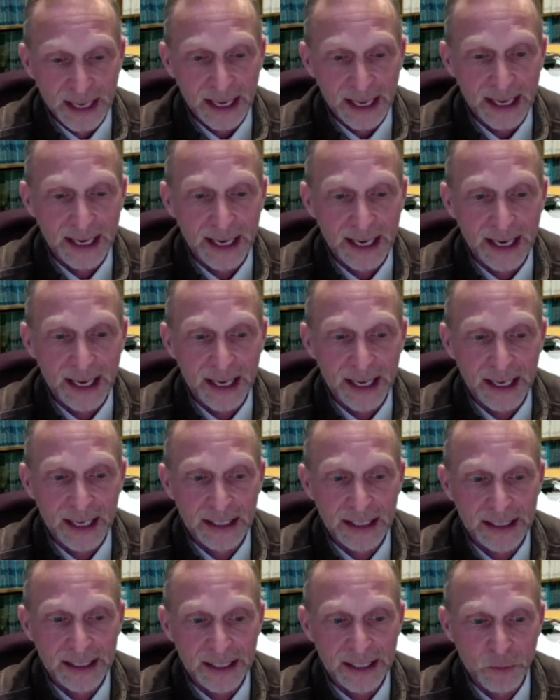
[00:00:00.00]

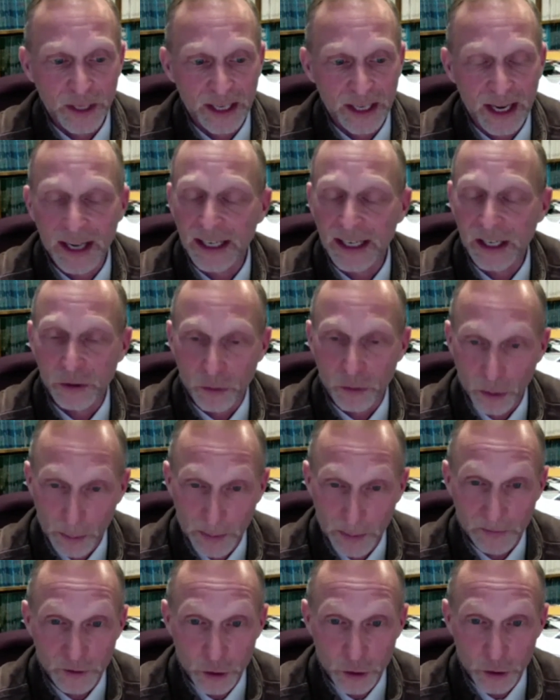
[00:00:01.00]
and we had a group
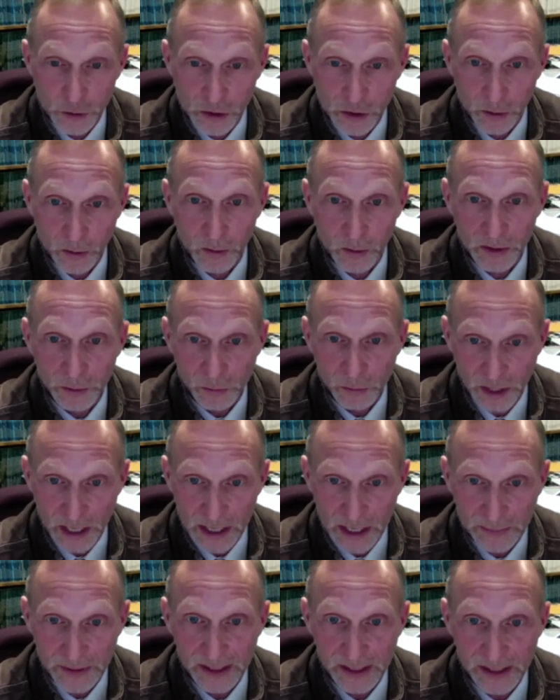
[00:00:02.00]
of 2-year-old
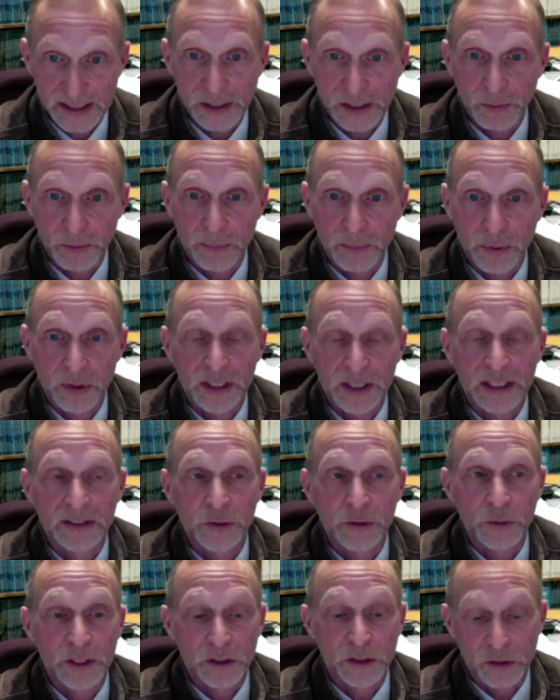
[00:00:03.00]
Arabians that we put
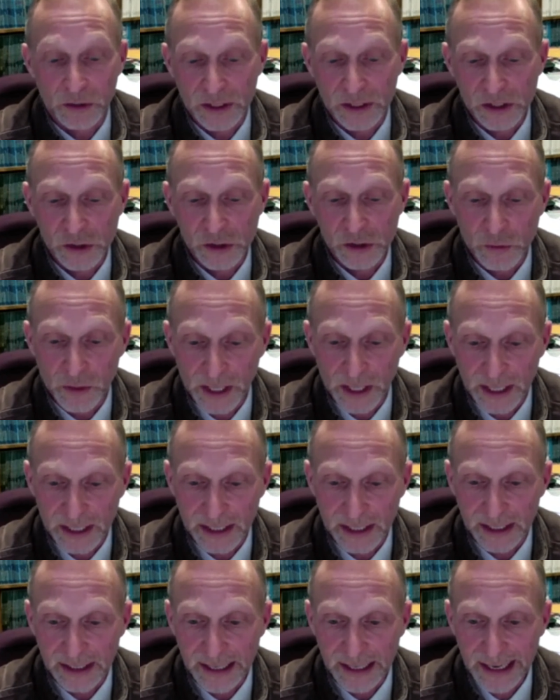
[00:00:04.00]
into endurance
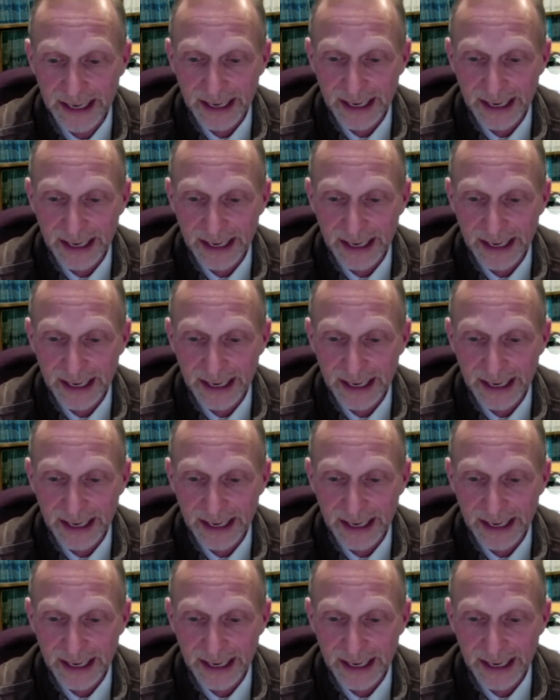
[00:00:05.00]
training,